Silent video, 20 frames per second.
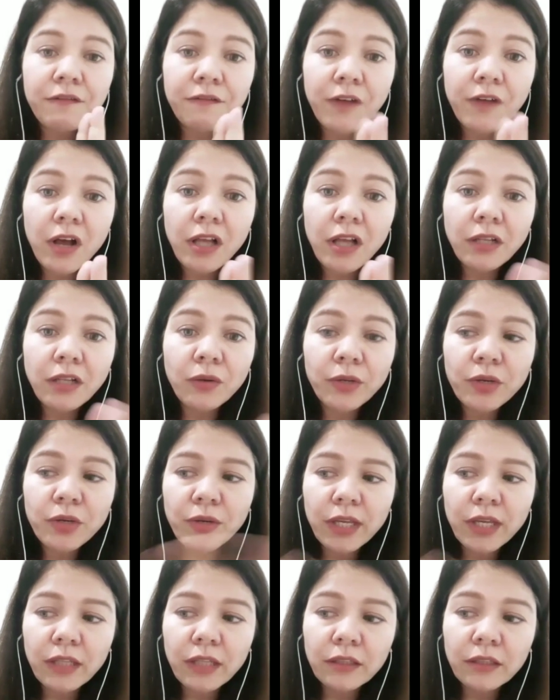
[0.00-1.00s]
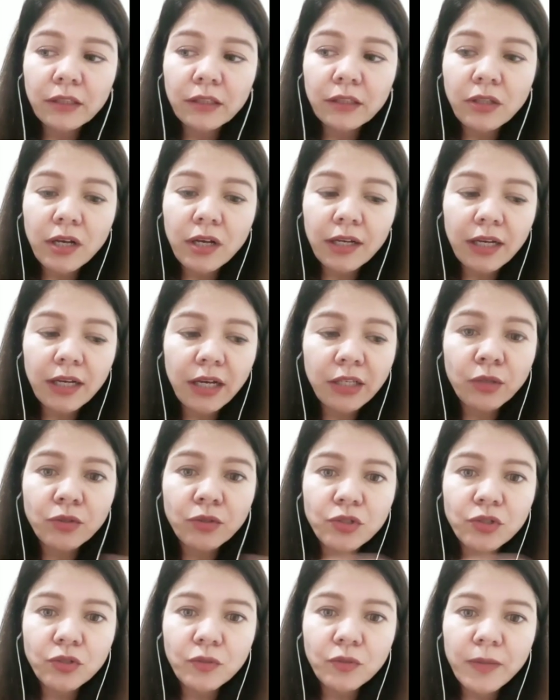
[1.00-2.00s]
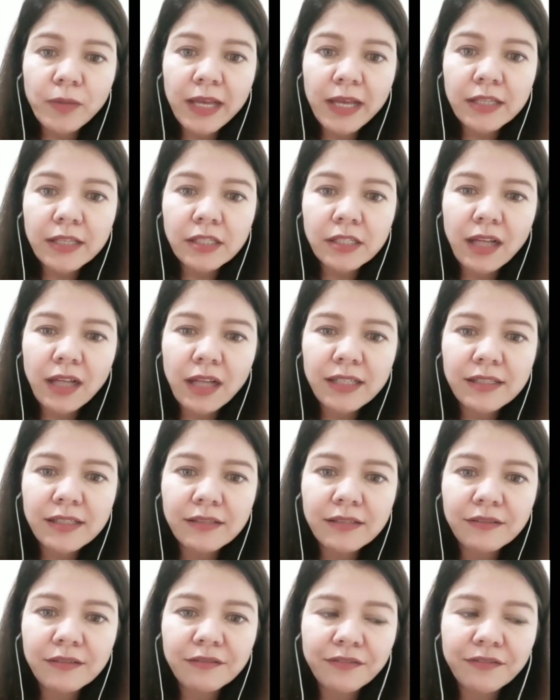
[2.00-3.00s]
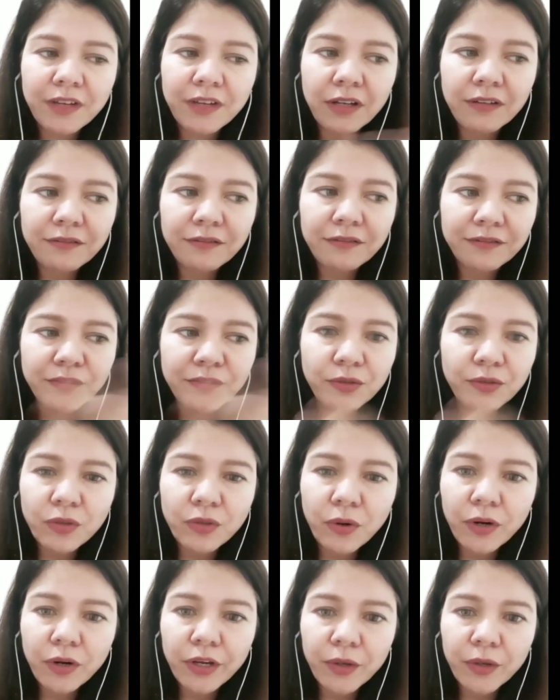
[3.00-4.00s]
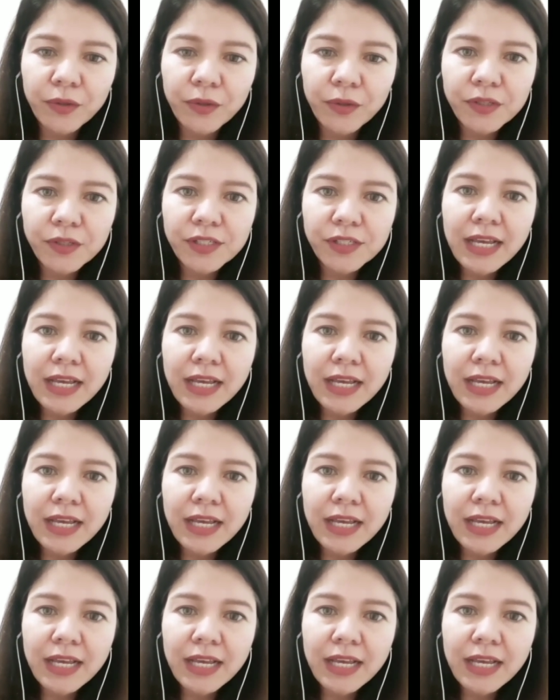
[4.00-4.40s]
Follow. You can look. YouTube has lots of tutorials.